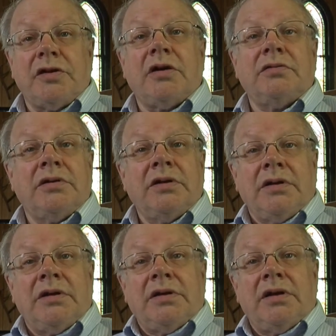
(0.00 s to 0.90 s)
go
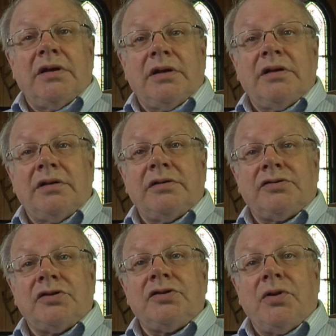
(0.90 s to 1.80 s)

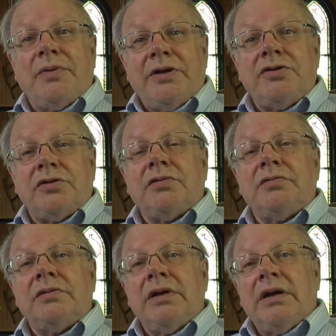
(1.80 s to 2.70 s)
into